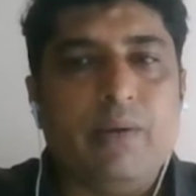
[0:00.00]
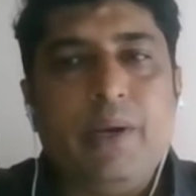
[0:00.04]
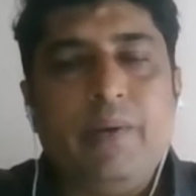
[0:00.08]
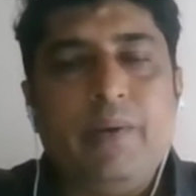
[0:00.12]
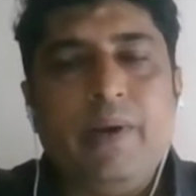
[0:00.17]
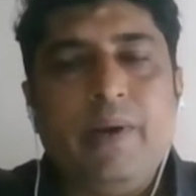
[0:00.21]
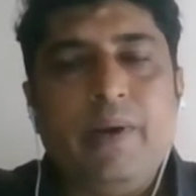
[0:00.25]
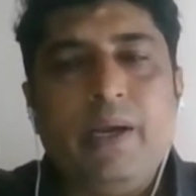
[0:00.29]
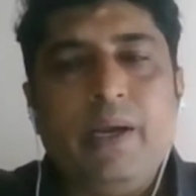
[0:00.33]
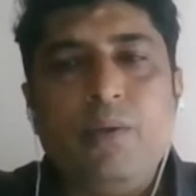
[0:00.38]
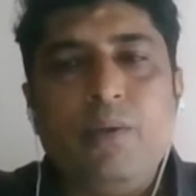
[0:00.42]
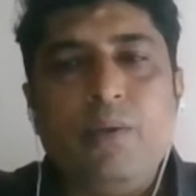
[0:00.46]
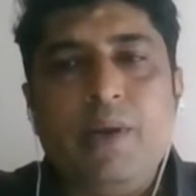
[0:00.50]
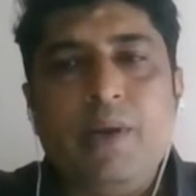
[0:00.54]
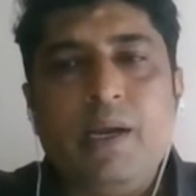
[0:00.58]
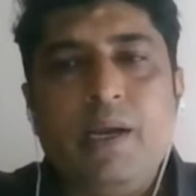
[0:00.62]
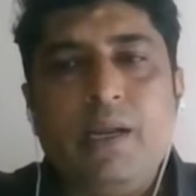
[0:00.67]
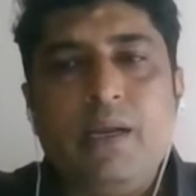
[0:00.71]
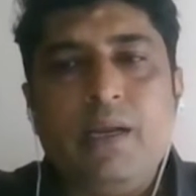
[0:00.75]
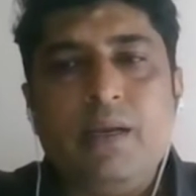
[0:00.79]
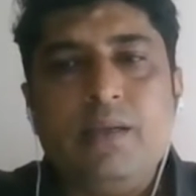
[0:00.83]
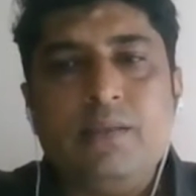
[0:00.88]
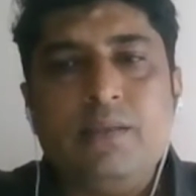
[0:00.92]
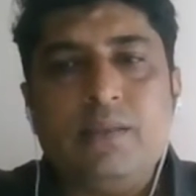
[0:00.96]
Preventive
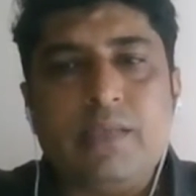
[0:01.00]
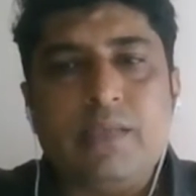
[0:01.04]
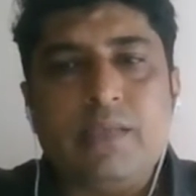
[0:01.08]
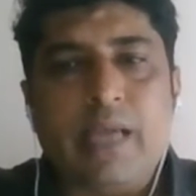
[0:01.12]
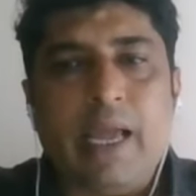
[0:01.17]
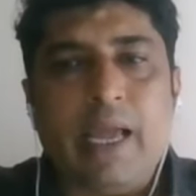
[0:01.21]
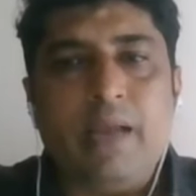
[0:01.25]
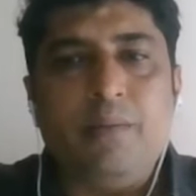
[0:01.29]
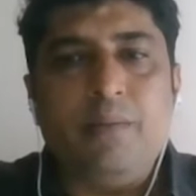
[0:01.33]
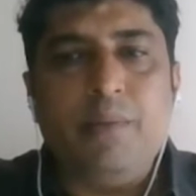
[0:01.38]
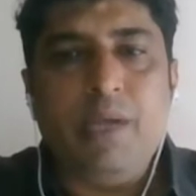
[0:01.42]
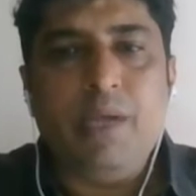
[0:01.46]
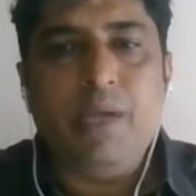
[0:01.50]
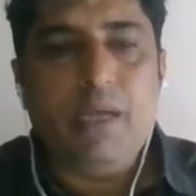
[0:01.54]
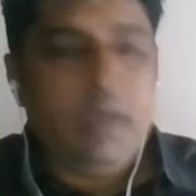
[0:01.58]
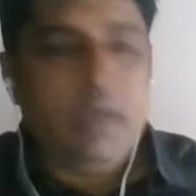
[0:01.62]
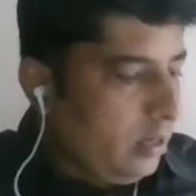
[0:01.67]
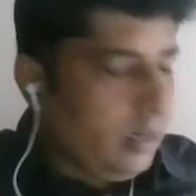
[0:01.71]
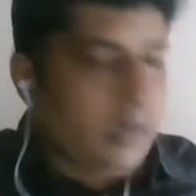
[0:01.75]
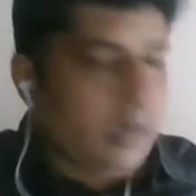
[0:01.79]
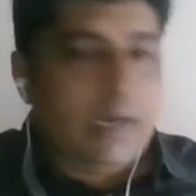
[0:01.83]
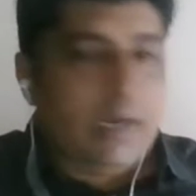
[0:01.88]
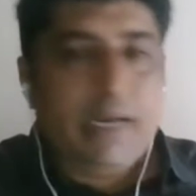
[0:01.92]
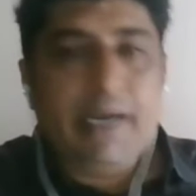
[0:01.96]
maintenance can be
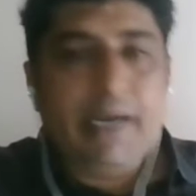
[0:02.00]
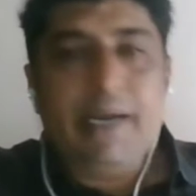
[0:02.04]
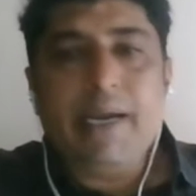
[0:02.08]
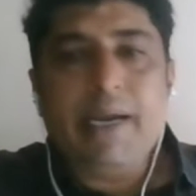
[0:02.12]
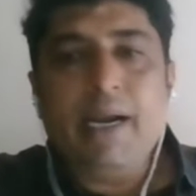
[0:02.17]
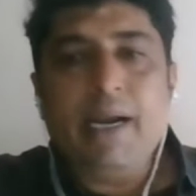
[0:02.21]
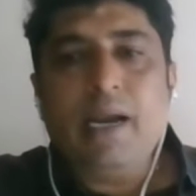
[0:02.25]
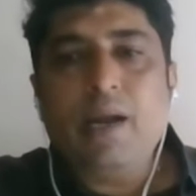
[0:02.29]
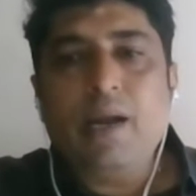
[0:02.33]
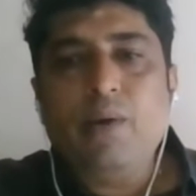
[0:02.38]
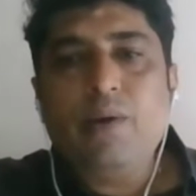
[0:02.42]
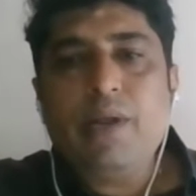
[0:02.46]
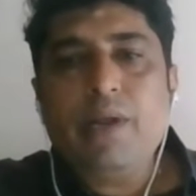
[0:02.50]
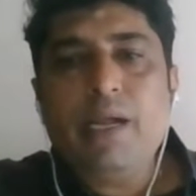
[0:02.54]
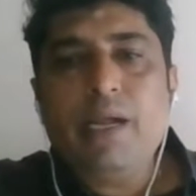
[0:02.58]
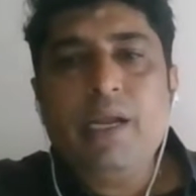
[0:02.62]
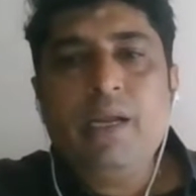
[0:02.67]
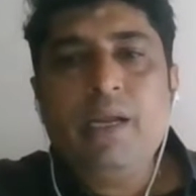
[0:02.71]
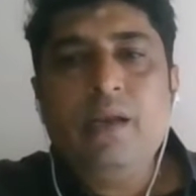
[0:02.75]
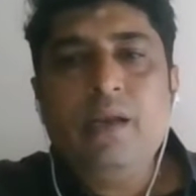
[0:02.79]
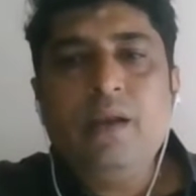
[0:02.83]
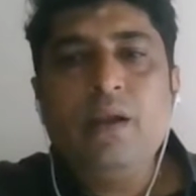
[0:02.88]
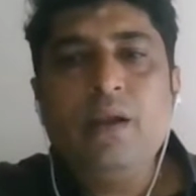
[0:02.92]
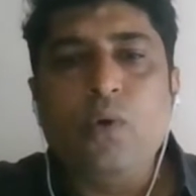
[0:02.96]
detailed out
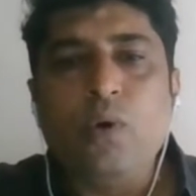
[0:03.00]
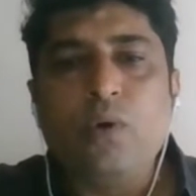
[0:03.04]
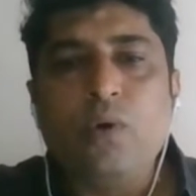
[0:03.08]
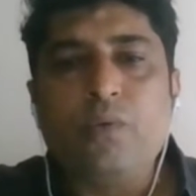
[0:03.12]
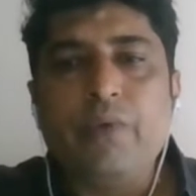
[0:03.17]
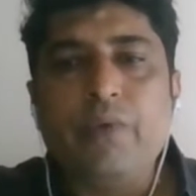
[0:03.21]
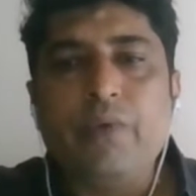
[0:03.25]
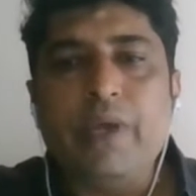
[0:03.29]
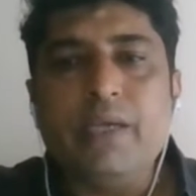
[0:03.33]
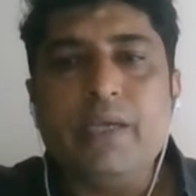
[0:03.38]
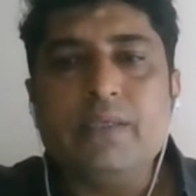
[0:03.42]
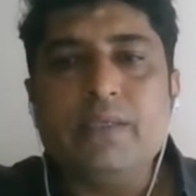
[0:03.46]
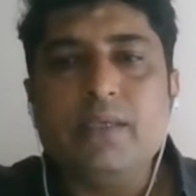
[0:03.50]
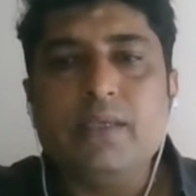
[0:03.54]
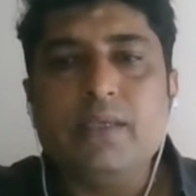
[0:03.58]
in four ways,